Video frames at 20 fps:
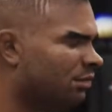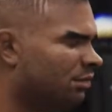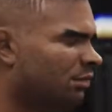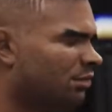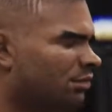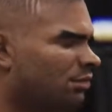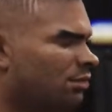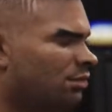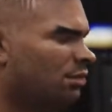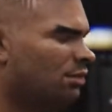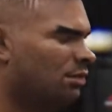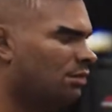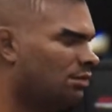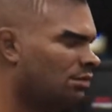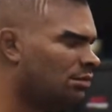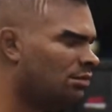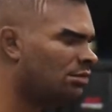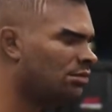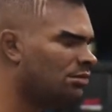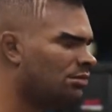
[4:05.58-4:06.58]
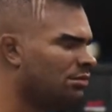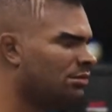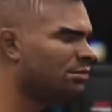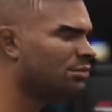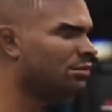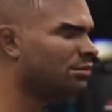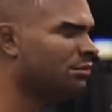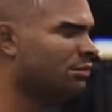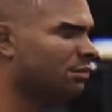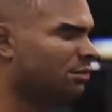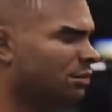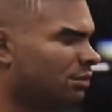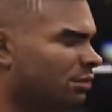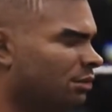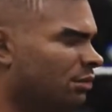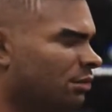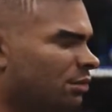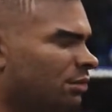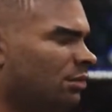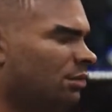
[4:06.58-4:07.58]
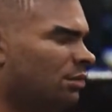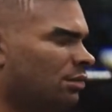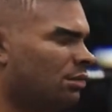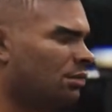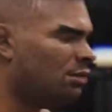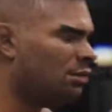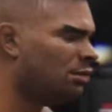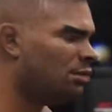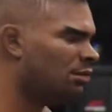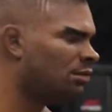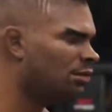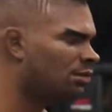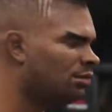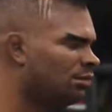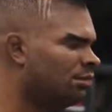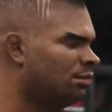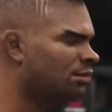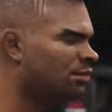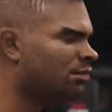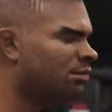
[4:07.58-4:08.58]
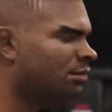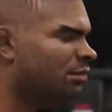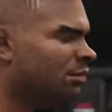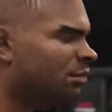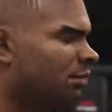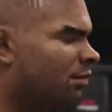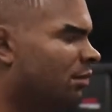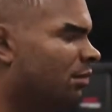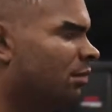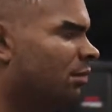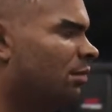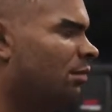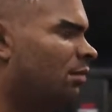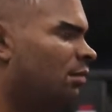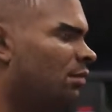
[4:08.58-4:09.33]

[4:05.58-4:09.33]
(silent)